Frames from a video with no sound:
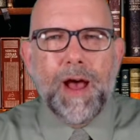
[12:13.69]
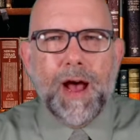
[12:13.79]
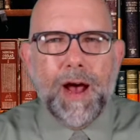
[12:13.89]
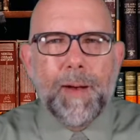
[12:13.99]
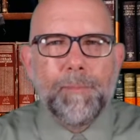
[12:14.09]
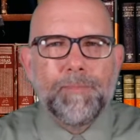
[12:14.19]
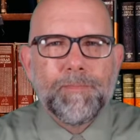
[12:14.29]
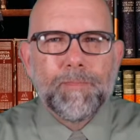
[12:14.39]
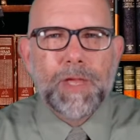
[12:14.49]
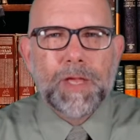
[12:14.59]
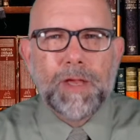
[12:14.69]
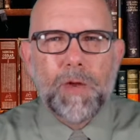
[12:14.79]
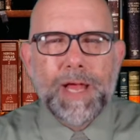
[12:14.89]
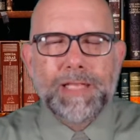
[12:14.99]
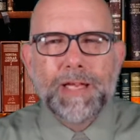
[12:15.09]

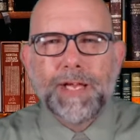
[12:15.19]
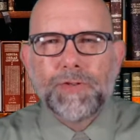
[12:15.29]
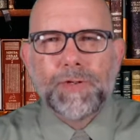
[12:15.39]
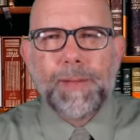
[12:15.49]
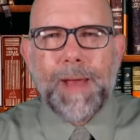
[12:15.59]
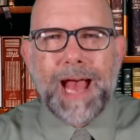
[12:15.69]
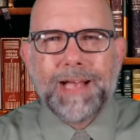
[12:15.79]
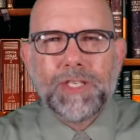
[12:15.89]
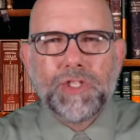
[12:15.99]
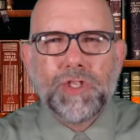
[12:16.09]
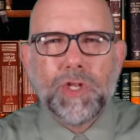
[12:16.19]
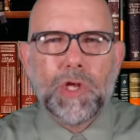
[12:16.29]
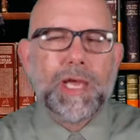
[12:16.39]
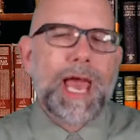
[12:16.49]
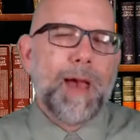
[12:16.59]
that's an interesting passage to
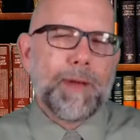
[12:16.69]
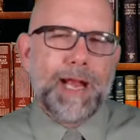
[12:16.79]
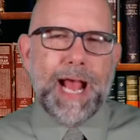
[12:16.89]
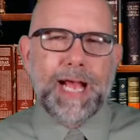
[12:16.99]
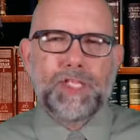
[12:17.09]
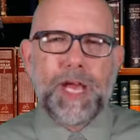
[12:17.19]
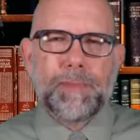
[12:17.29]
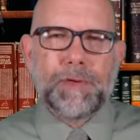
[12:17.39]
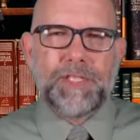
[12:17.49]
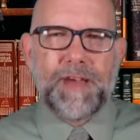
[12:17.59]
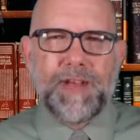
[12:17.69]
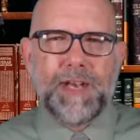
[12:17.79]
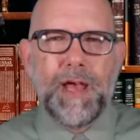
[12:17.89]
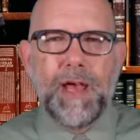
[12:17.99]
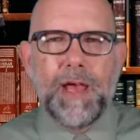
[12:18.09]
look at, but in Acts chapter 7,